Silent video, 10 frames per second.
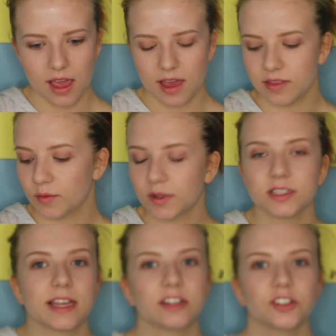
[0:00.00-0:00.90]
And then once
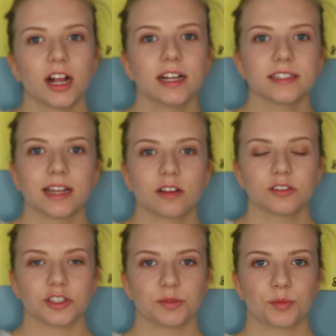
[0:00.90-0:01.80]
that dries, I'll
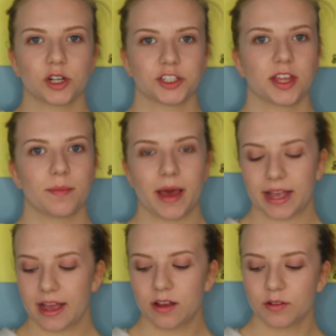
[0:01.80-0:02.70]
just brush that back
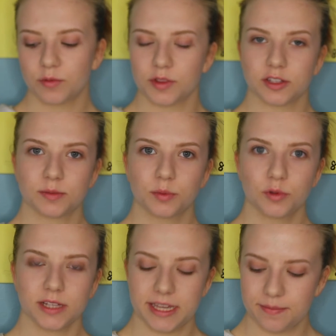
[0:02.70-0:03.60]
out with a
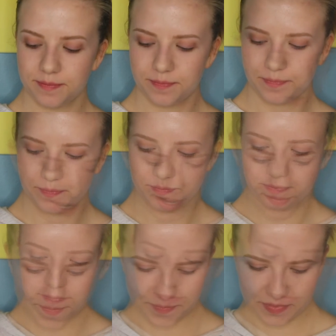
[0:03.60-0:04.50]
spoolie.
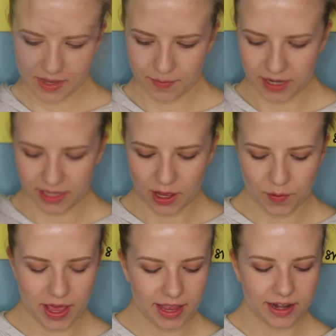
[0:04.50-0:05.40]
I'm going to go
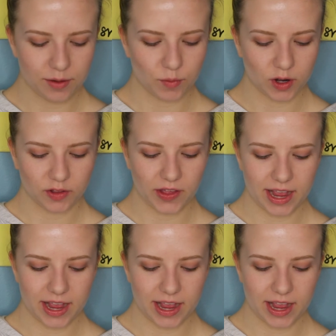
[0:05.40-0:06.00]
ahead and work on the